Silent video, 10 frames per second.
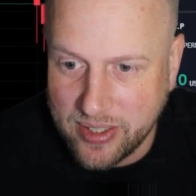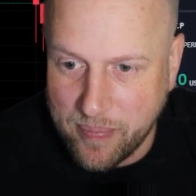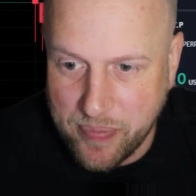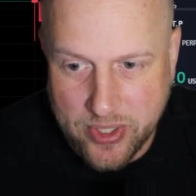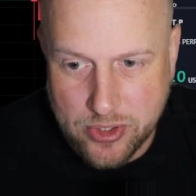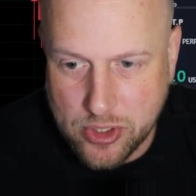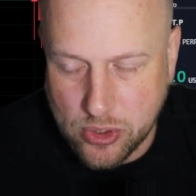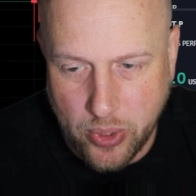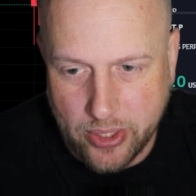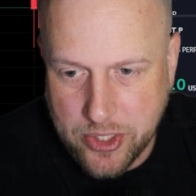just
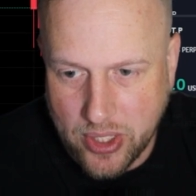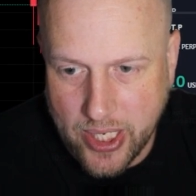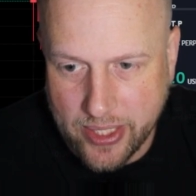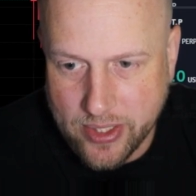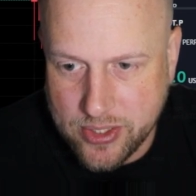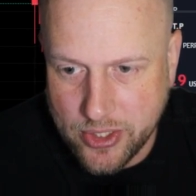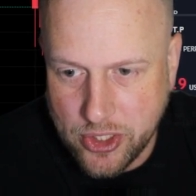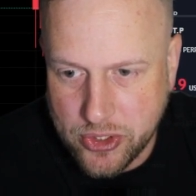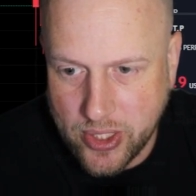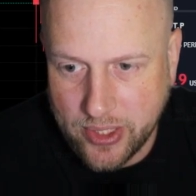quickly drawing this. There's your
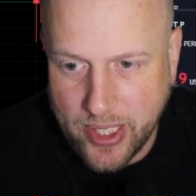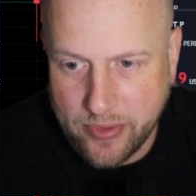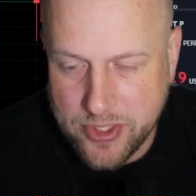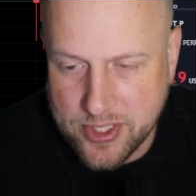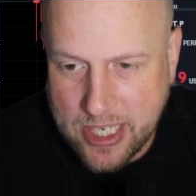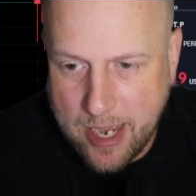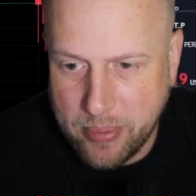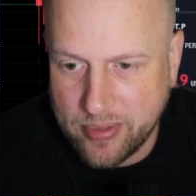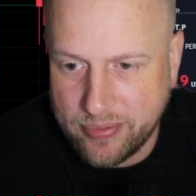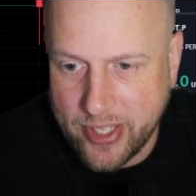trend line. There's the top of
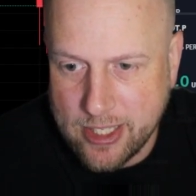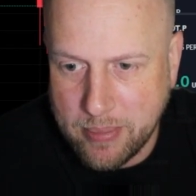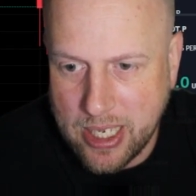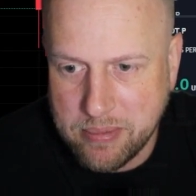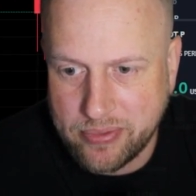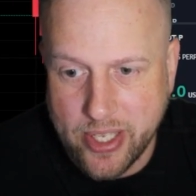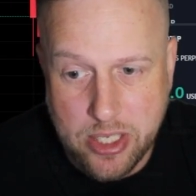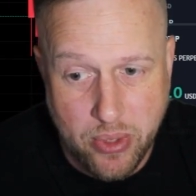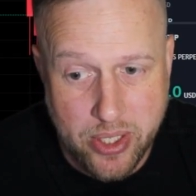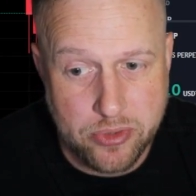the flag, the bottom of the flag. You
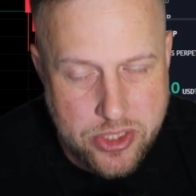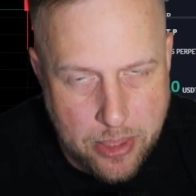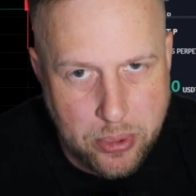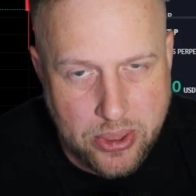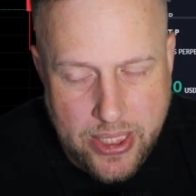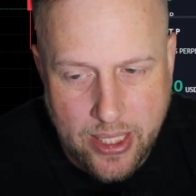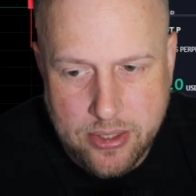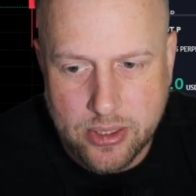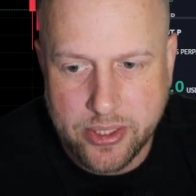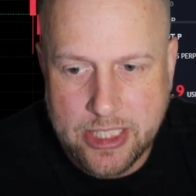want to typically
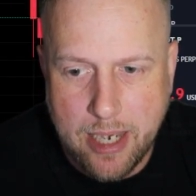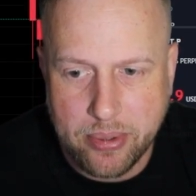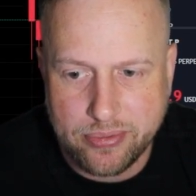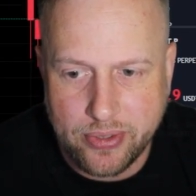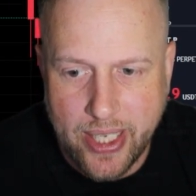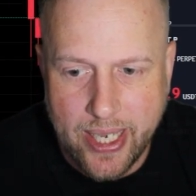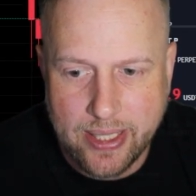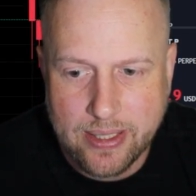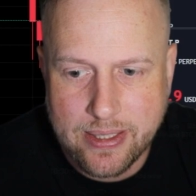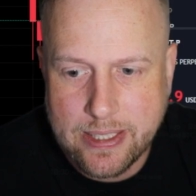enter in the top of the flag.
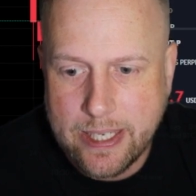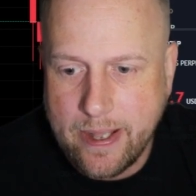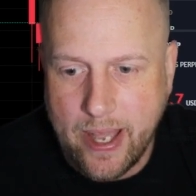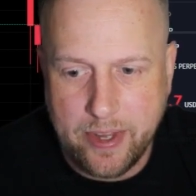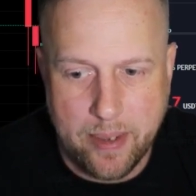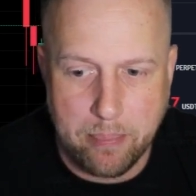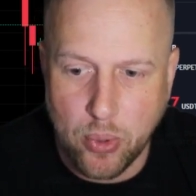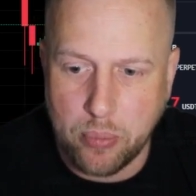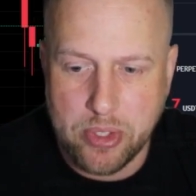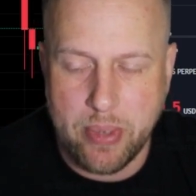and then
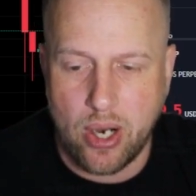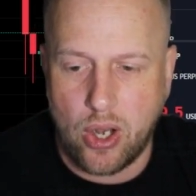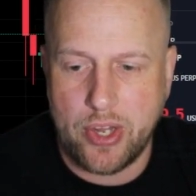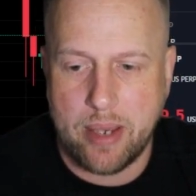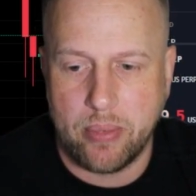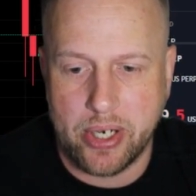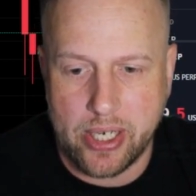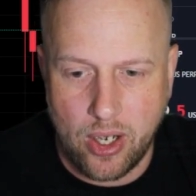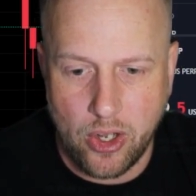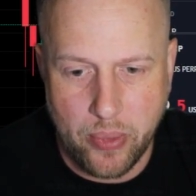boom, you made all that money
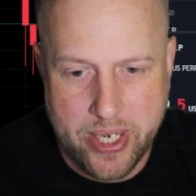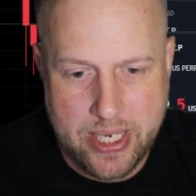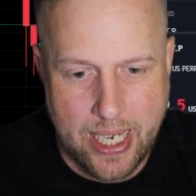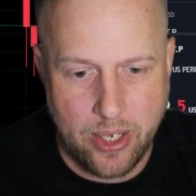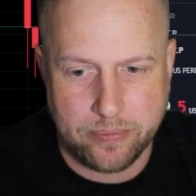all the way down.